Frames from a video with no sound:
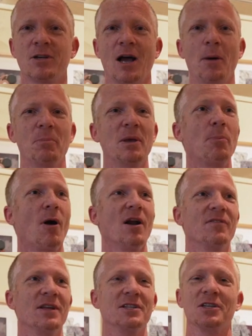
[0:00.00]
come be part
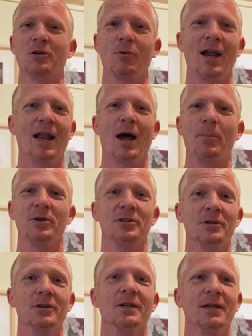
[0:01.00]
of it. It's a great
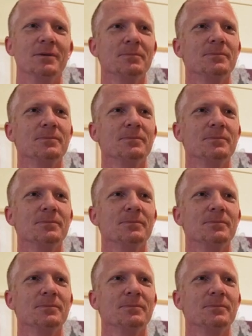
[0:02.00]
opportunity.